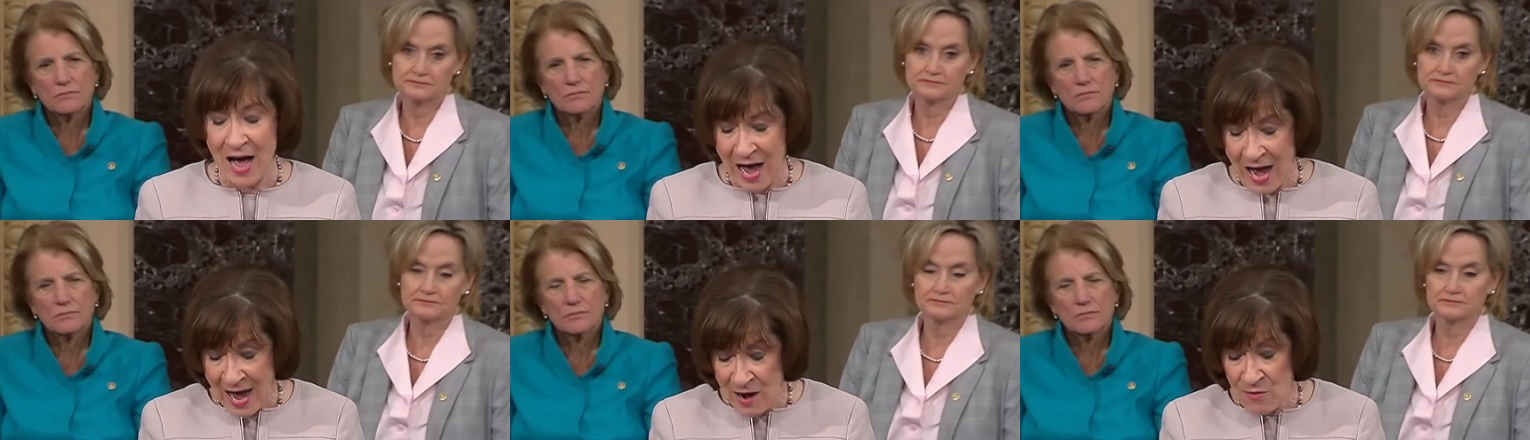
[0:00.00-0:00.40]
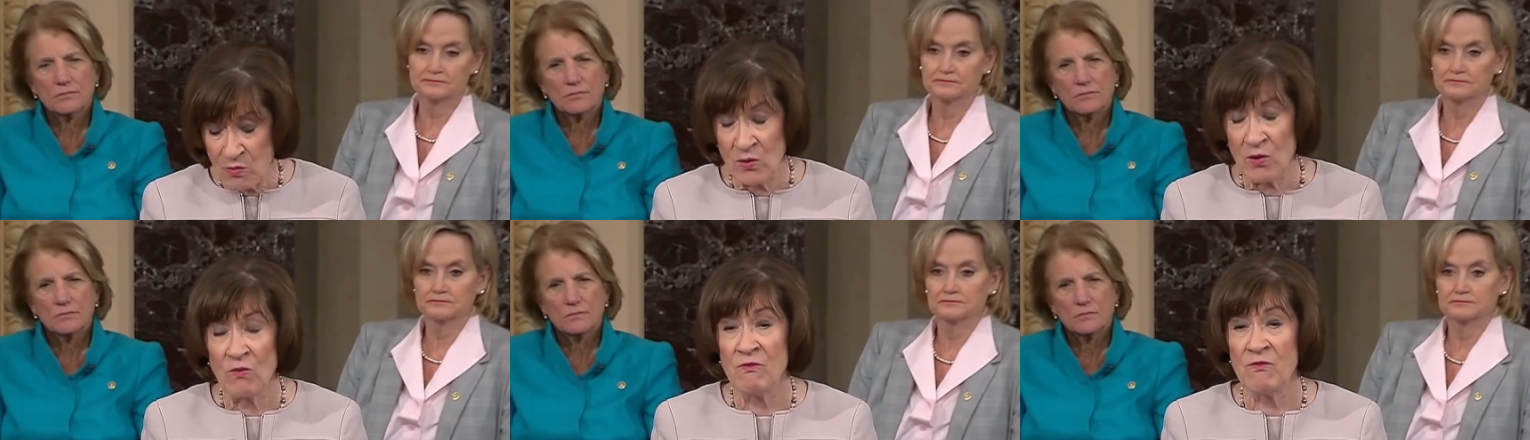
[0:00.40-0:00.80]
Speaker 1: I
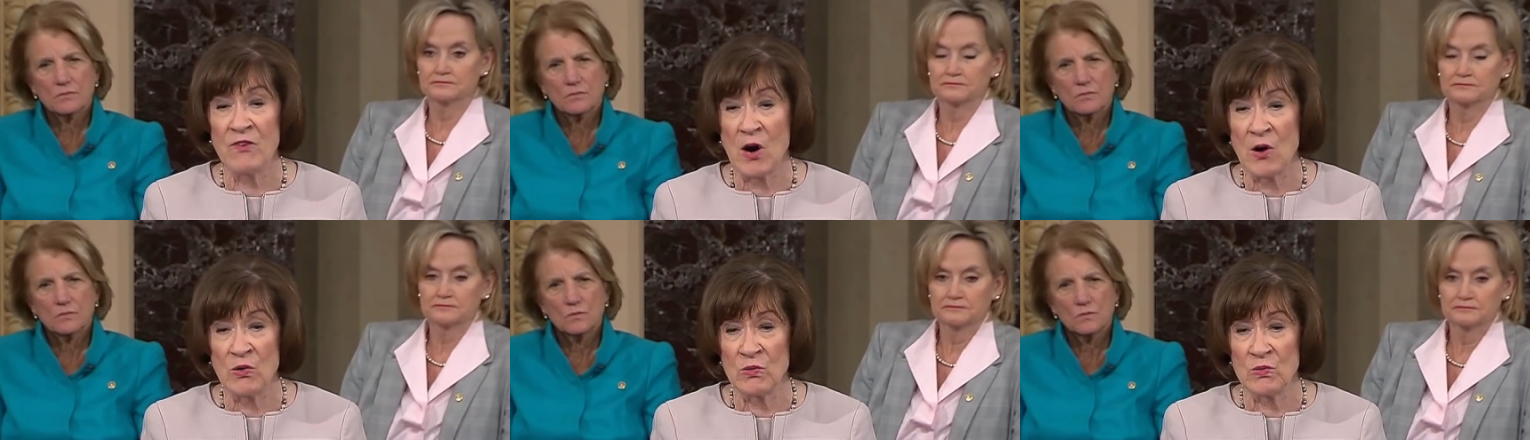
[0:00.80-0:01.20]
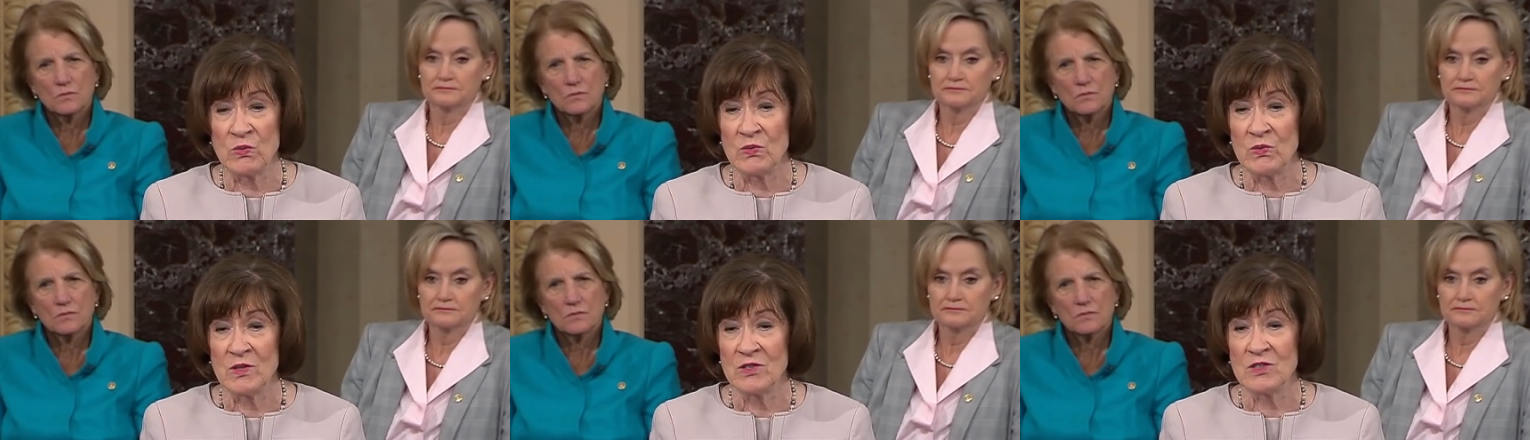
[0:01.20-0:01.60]
will vote
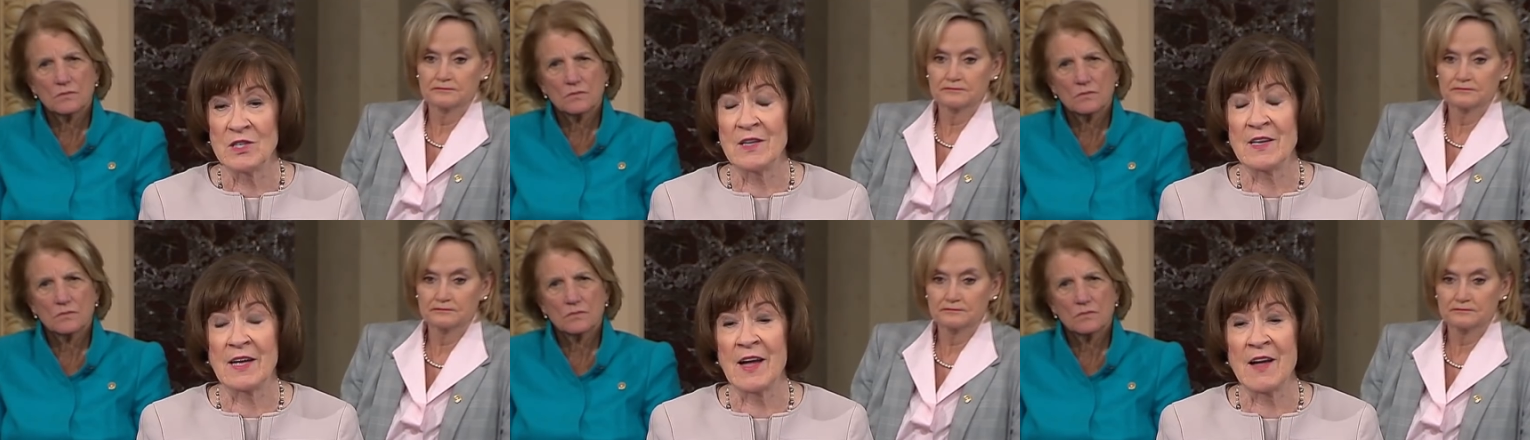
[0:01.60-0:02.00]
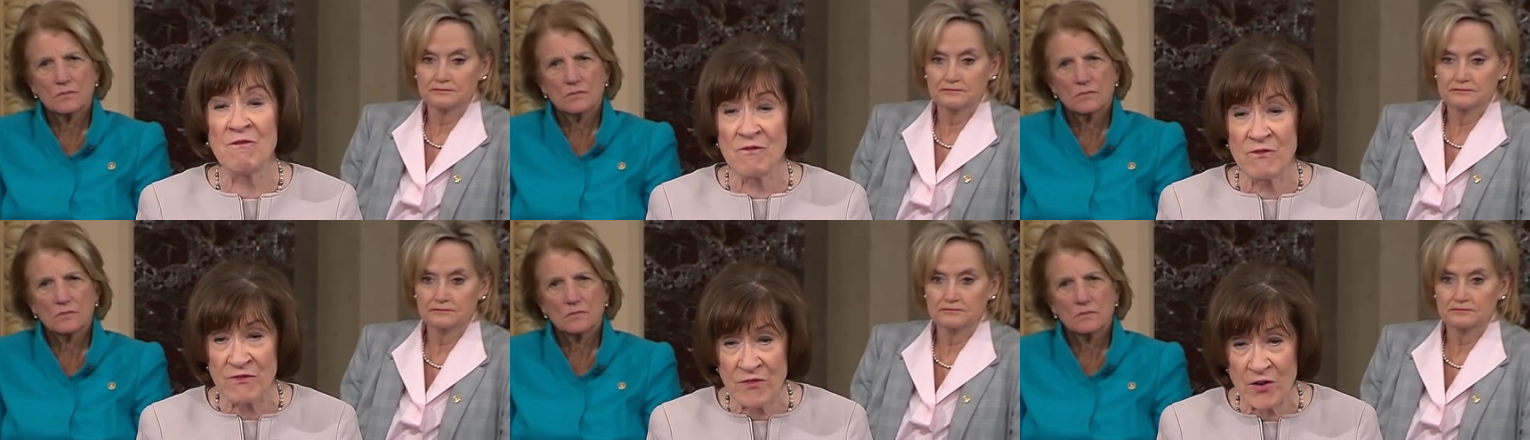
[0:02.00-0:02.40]
to
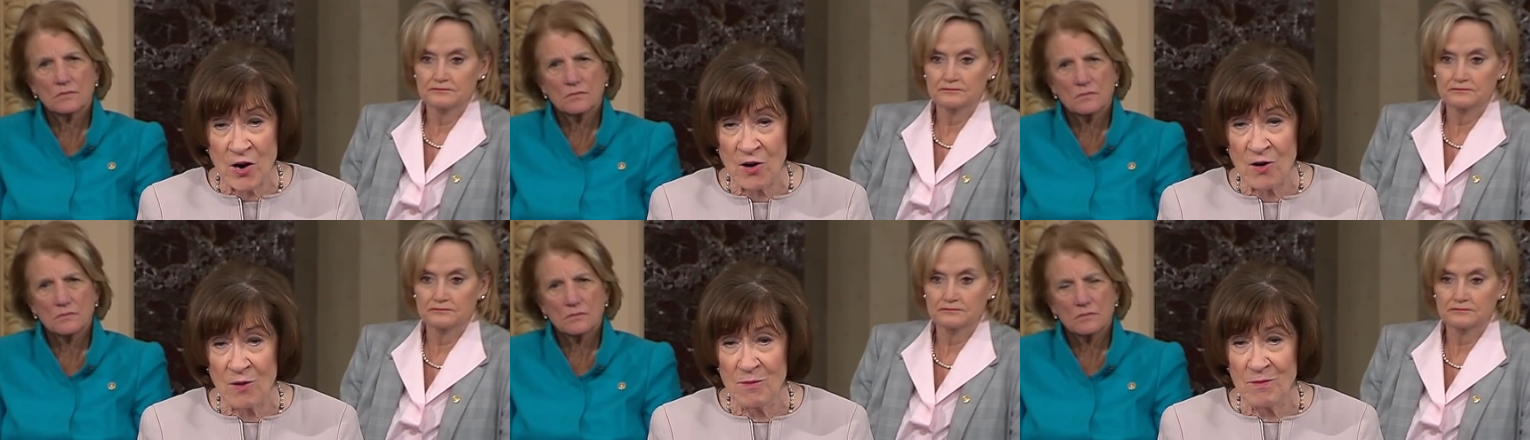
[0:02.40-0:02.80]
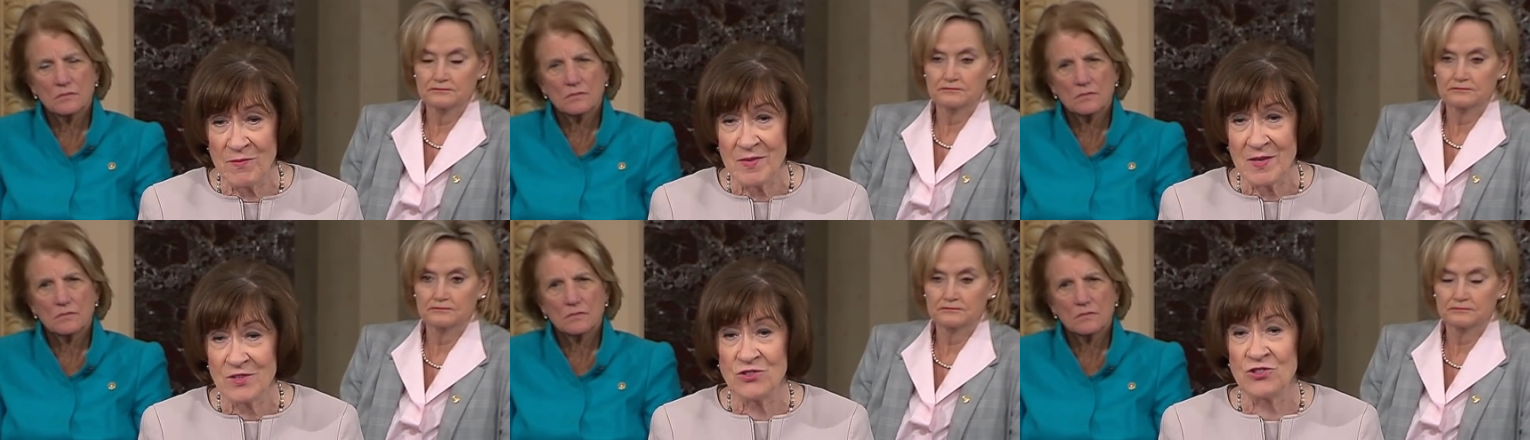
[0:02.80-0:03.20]
confirm
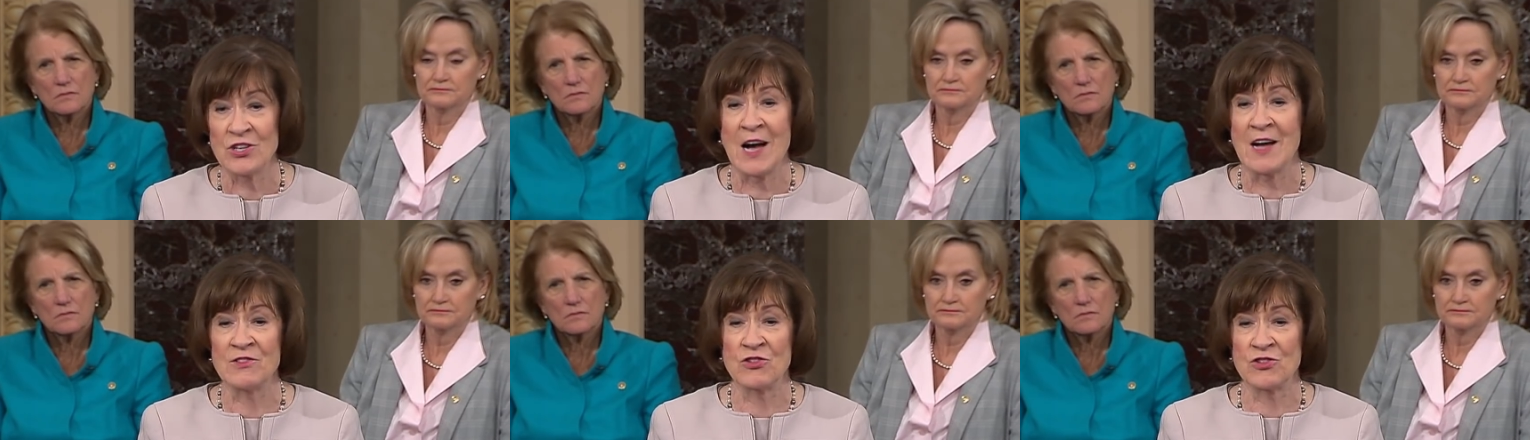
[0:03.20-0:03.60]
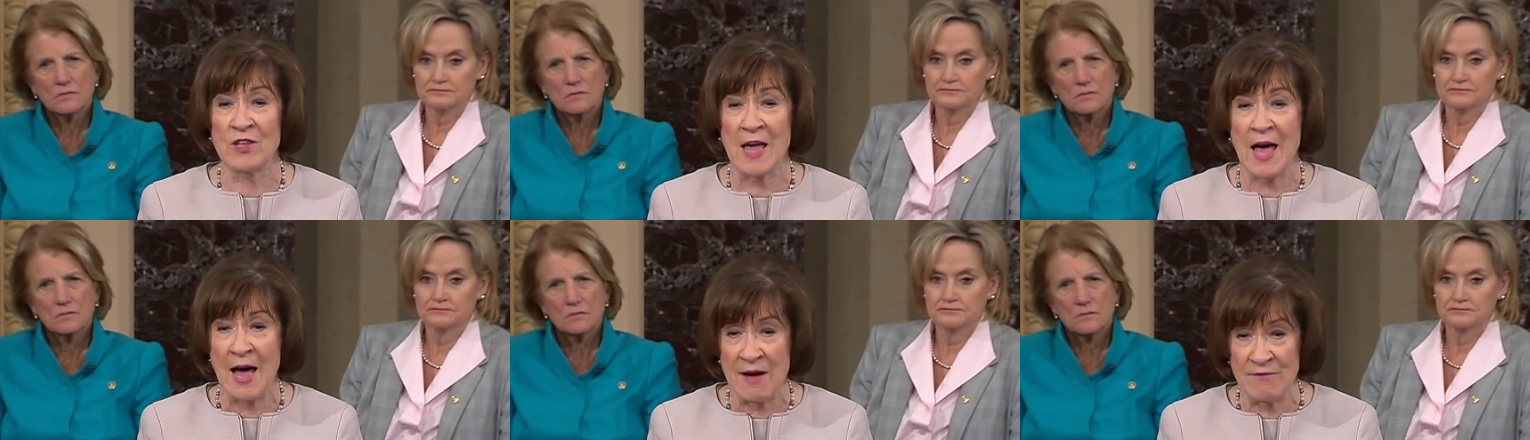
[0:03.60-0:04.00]
Judge
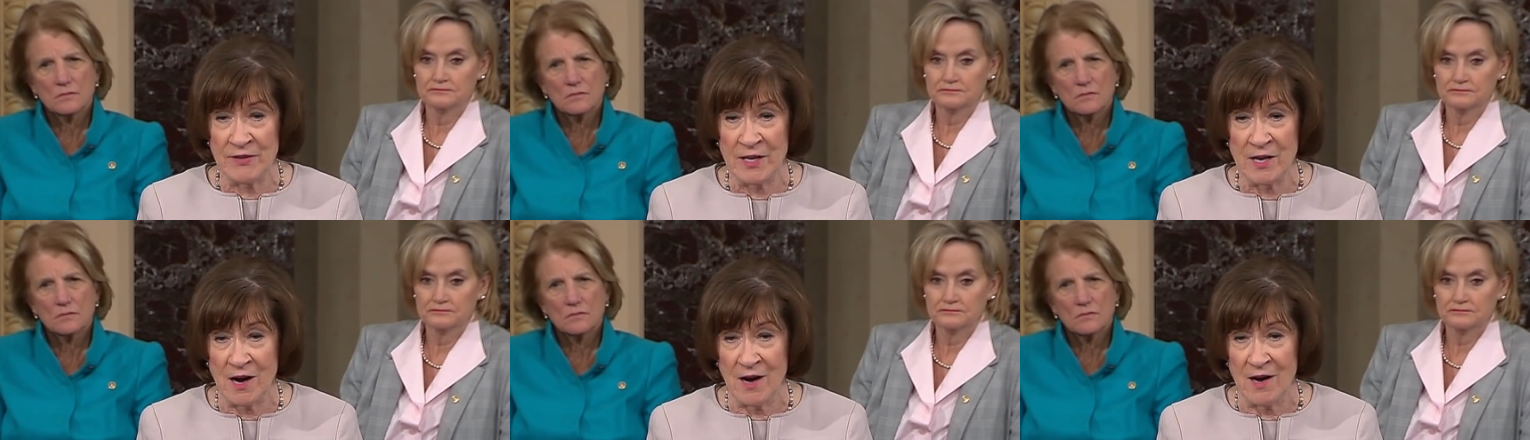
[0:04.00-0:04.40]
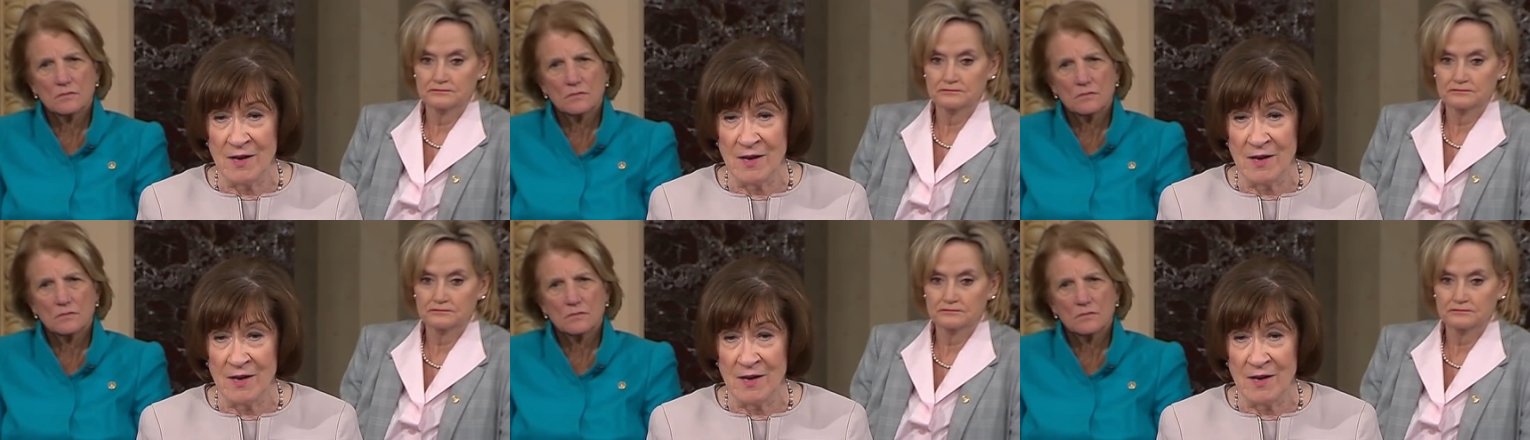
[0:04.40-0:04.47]
Kavanaugh.